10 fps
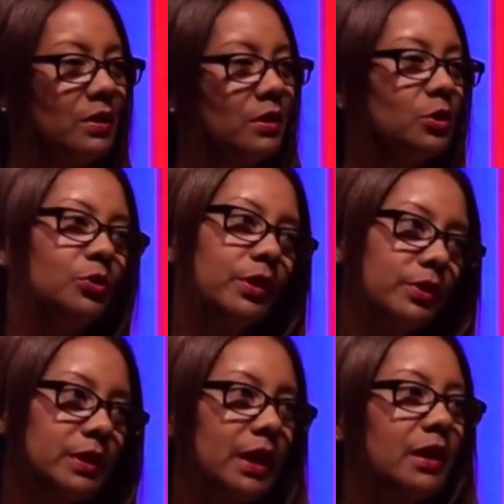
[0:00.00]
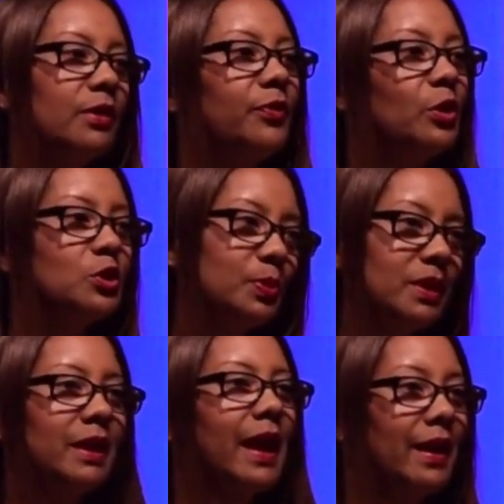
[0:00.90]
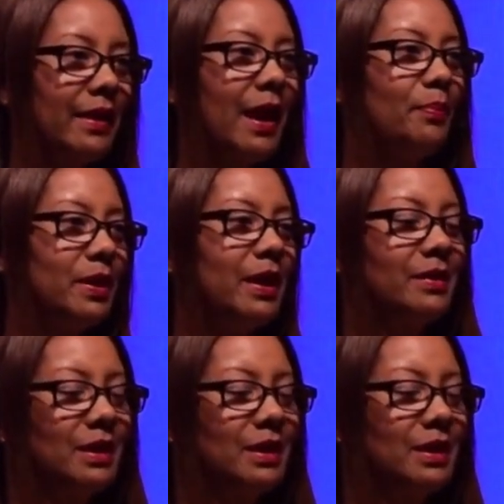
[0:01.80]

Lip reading: A little irritated at first, but then it got happy.